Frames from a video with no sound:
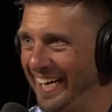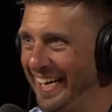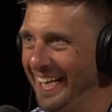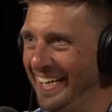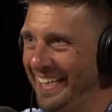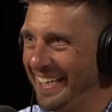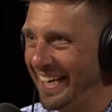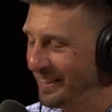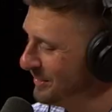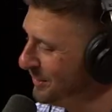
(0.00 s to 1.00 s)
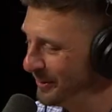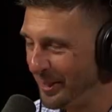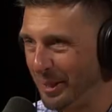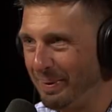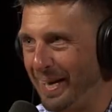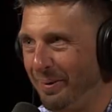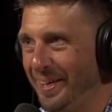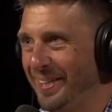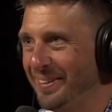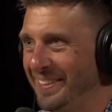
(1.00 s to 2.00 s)
How are you? Uh, doing good, man. Good. How are
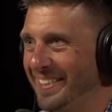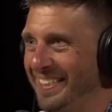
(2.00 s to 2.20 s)
you? Good.